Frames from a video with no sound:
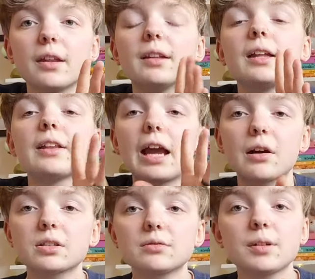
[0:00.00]
Like, the
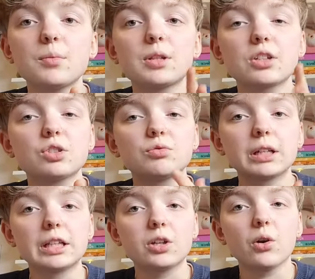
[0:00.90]
character development was actually
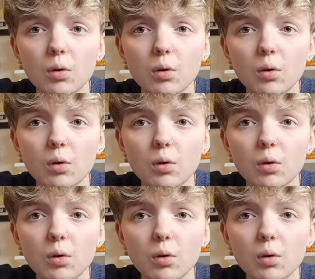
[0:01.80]
really good.